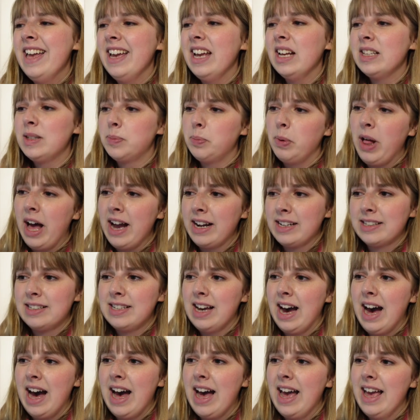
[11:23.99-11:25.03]
It's black
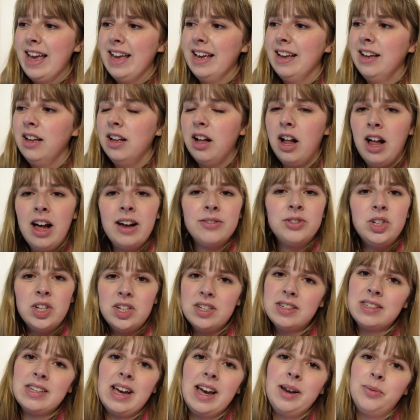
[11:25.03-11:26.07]
tie. I'll have to
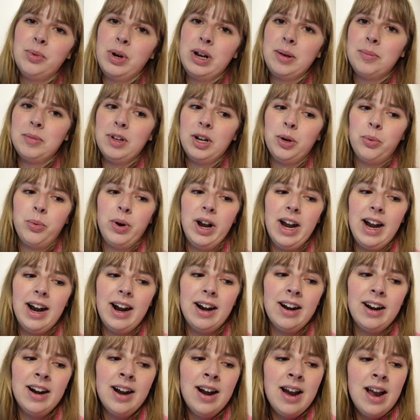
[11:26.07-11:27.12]
decide what I'm gonna
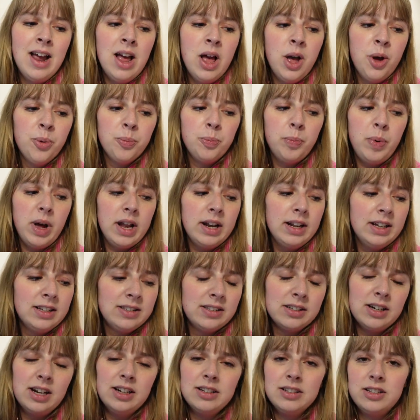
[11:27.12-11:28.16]
wear, but it's
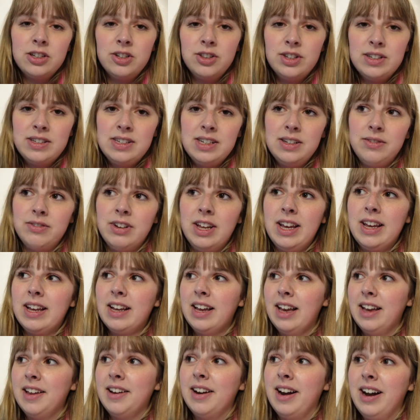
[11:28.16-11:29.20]
not until this evening
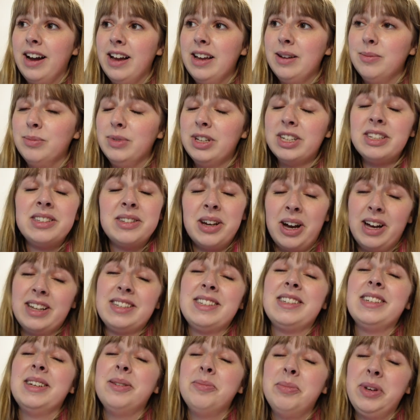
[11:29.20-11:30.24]
and I'm
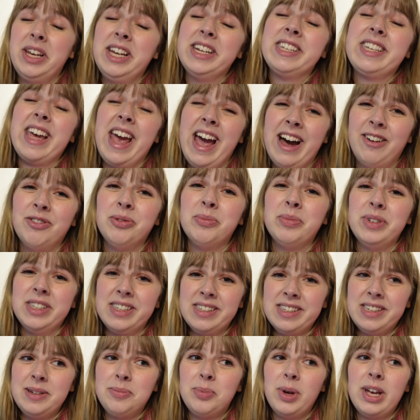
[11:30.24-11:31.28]
exhausted because I haven't been
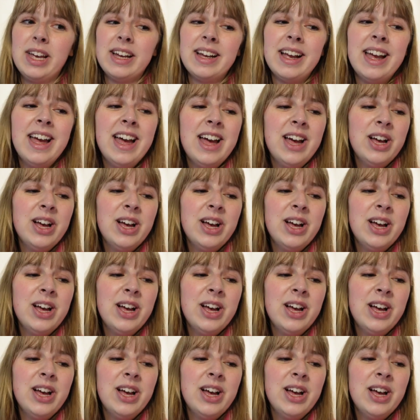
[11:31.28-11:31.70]
sleeping.